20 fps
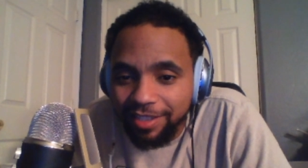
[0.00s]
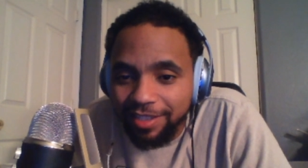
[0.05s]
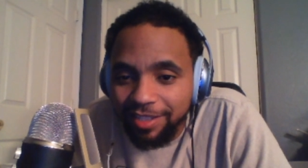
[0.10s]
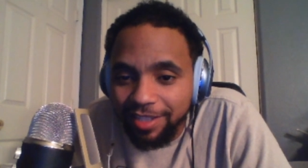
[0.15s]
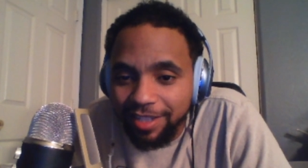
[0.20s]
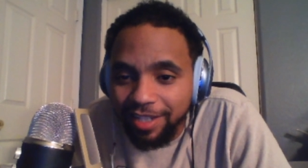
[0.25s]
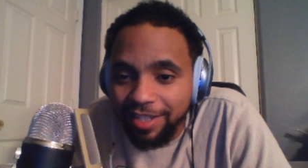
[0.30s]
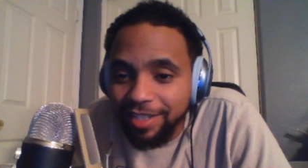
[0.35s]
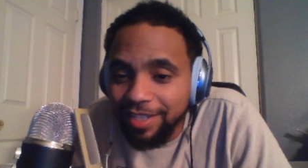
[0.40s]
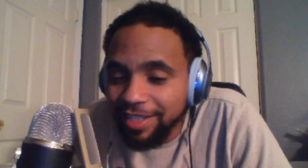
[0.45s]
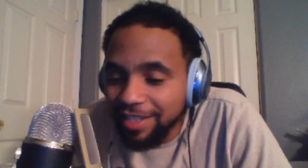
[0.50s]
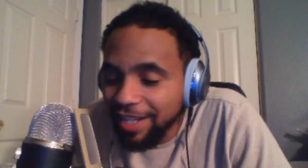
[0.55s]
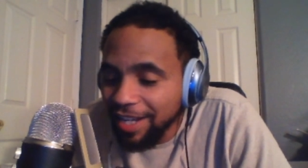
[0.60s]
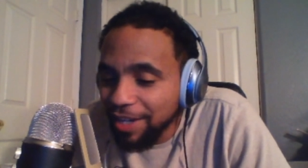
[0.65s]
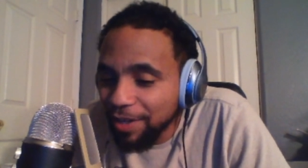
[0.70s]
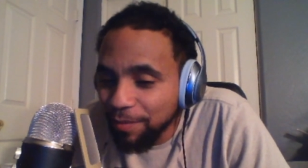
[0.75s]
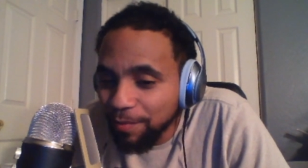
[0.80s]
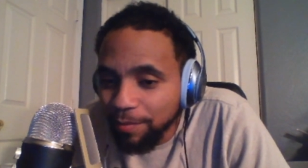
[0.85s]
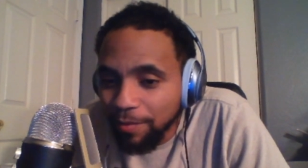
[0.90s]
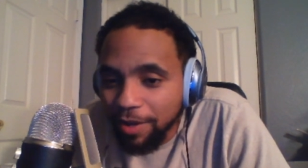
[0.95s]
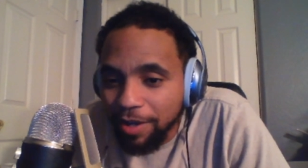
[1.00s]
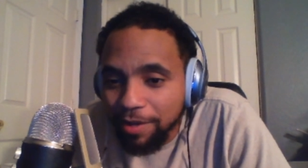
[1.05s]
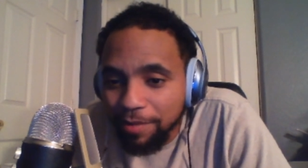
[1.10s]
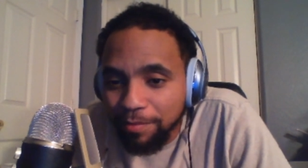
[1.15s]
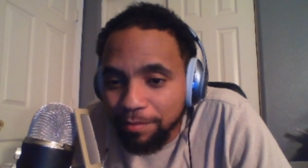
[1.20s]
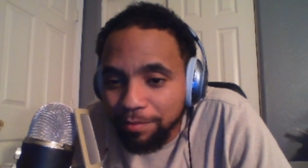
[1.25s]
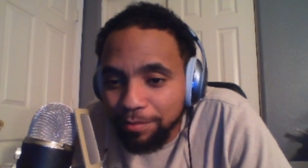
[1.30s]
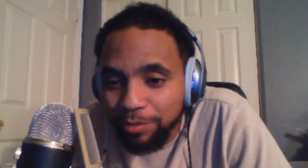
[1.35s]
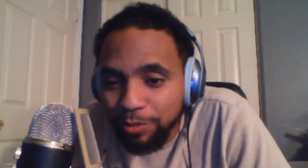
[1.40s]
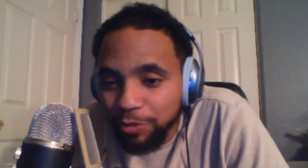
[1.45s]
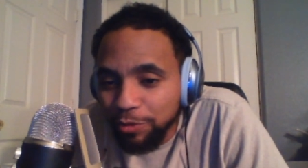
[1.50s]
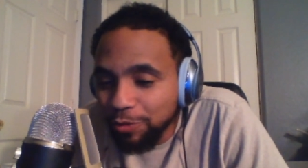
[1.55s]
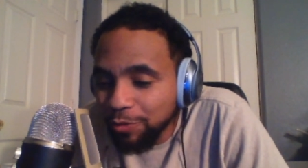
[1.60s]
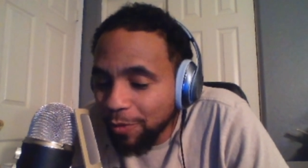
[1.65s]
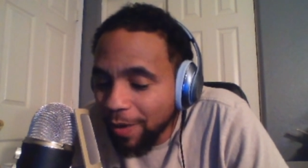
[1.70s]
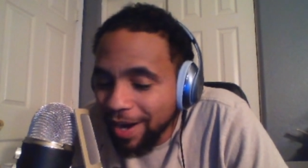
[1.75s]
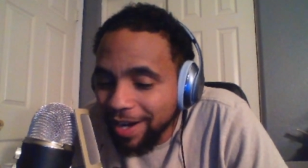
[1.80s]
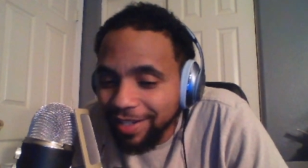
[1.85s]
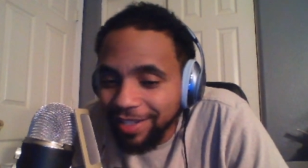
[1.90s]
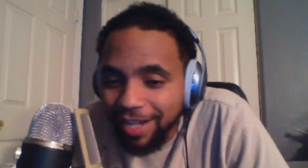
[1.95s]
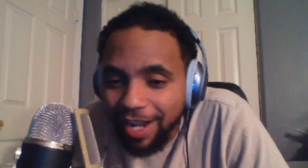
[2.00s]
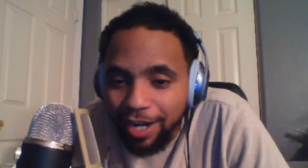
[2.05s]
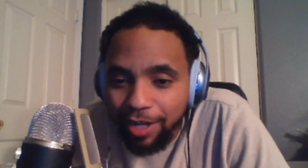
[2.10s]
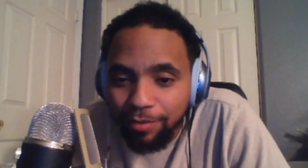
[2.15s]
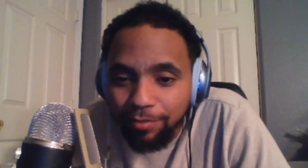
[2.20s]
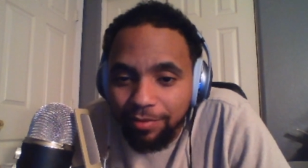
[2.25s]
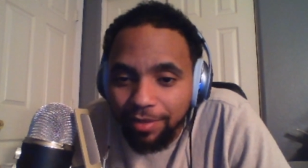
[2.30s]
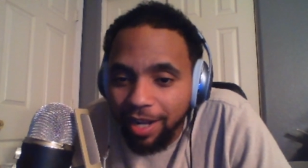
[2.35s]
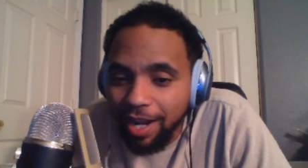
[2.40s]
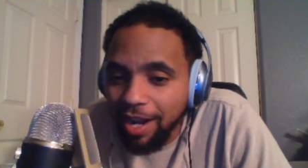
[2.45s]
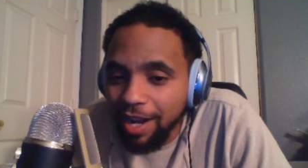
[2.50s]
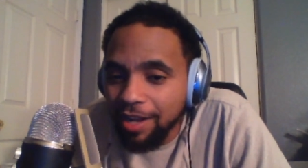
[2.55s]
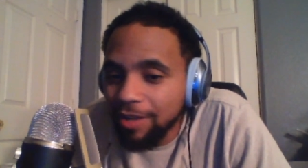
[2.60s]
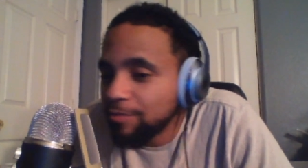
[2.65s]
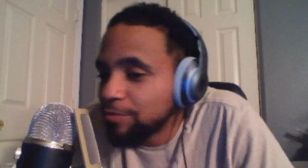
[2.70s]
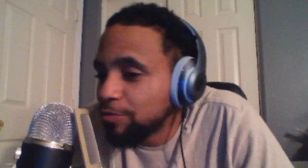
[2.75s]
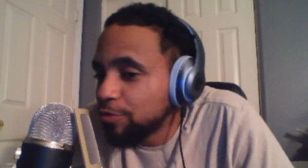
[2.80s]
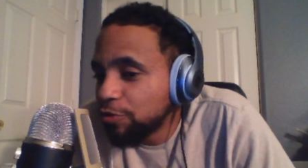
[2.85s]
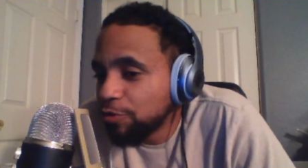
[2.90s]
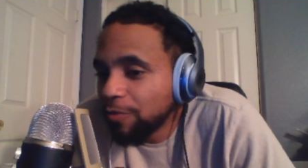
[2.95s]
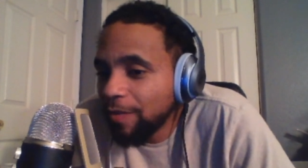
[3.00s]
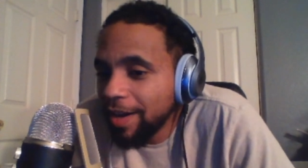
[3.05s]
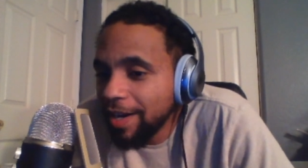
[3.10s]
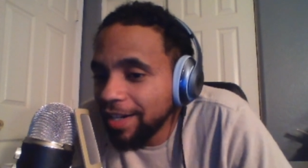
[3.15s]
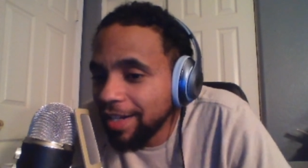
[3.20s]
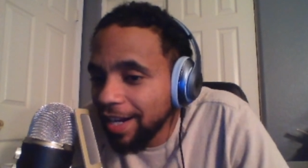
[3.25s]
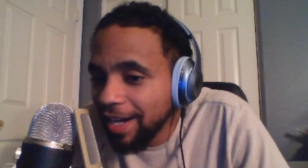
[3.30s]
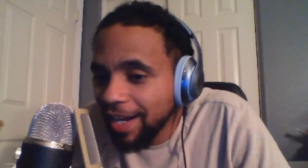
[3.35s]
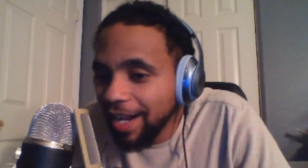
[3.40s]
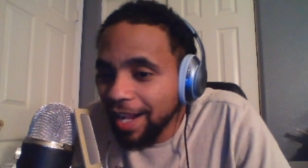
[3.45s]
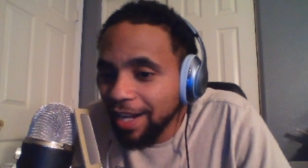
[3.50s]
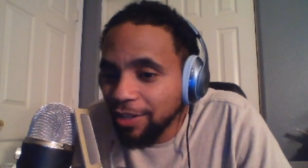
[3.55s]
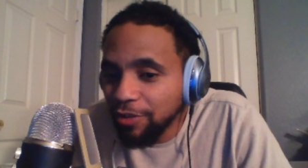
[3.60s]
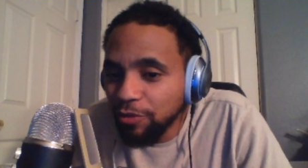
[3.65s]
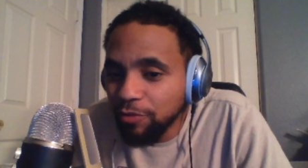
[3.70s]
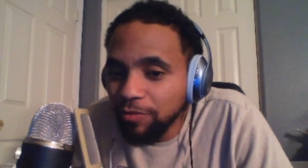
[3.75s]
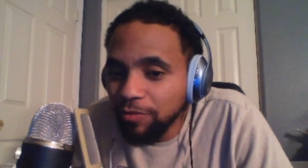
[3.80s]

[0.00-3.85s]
He set him up. Bruce Wayne knocked him down. Bruce Wayne ain't got to do